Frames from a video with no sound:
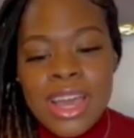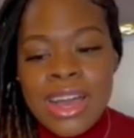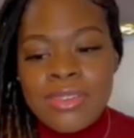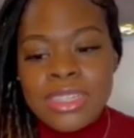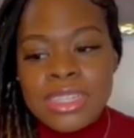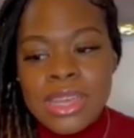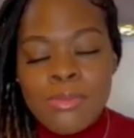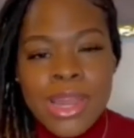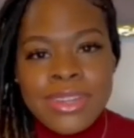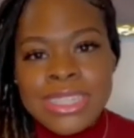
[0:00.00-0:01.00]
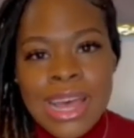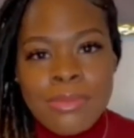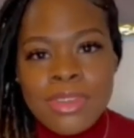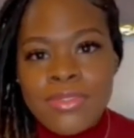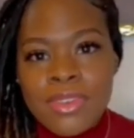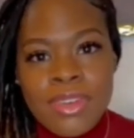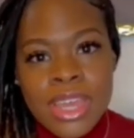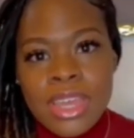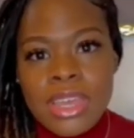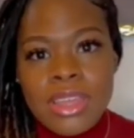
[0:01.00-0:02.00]
I would say Barris Hammond for
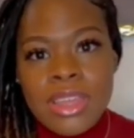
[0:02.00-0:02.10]
reggae.